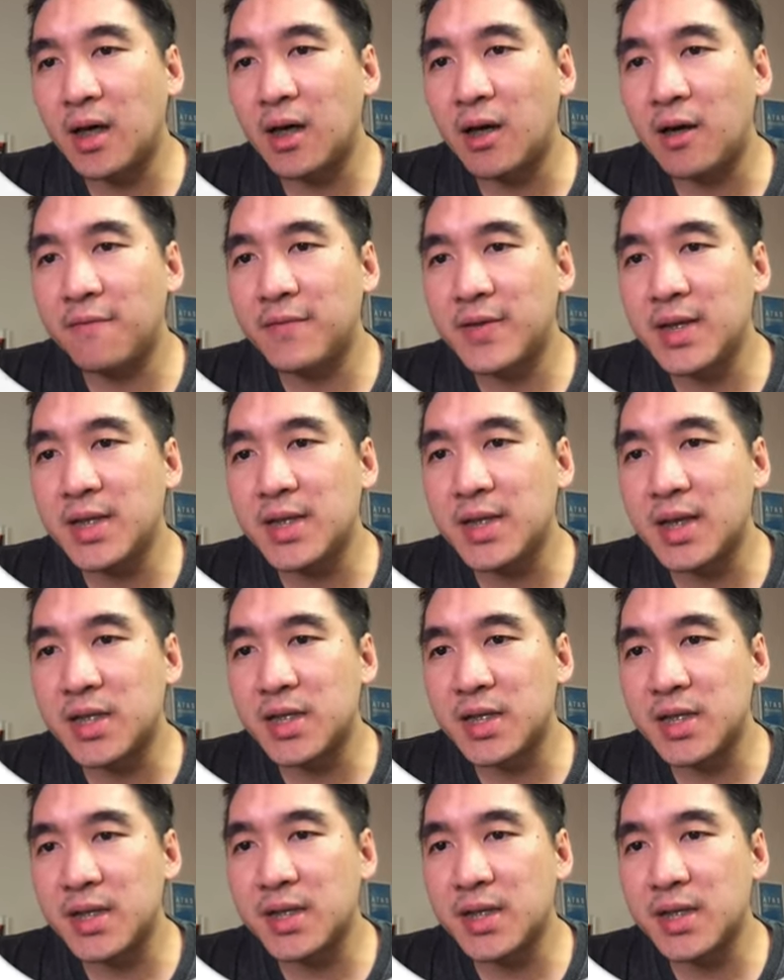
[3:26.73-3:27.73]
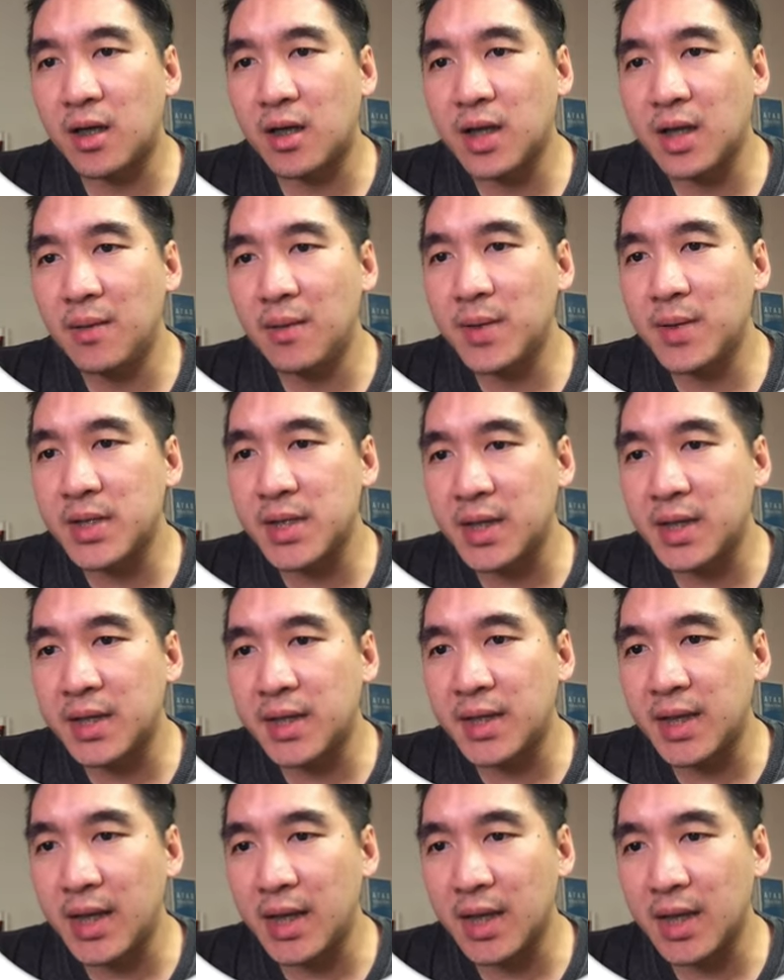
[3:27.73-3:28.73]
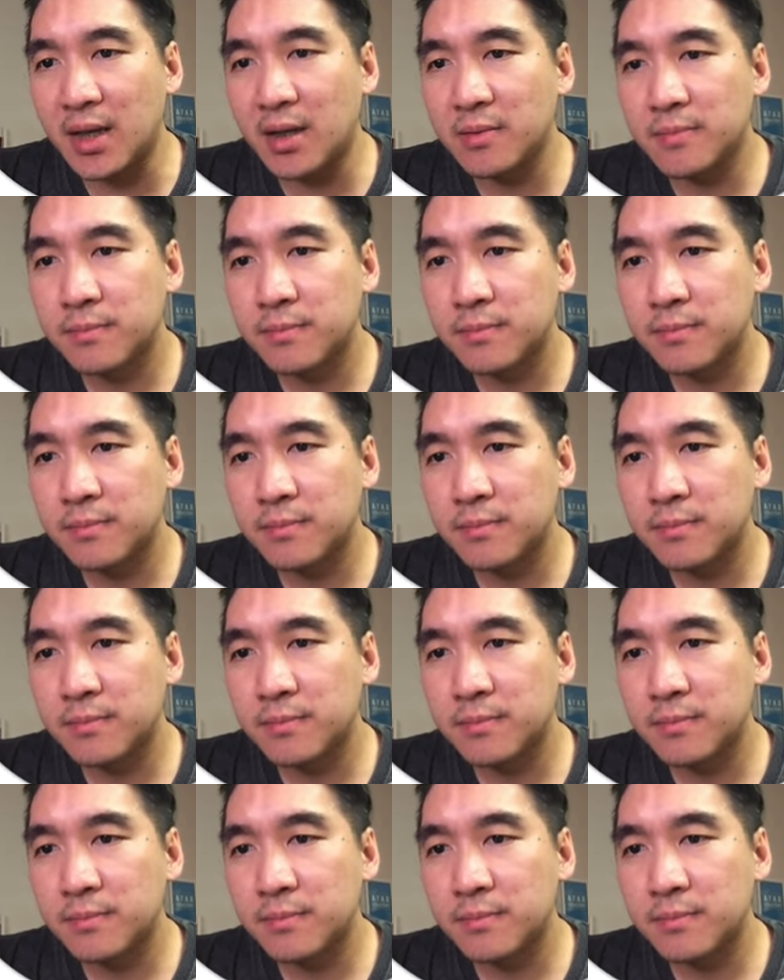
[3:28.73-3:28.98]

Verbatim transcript: of the digits.images data.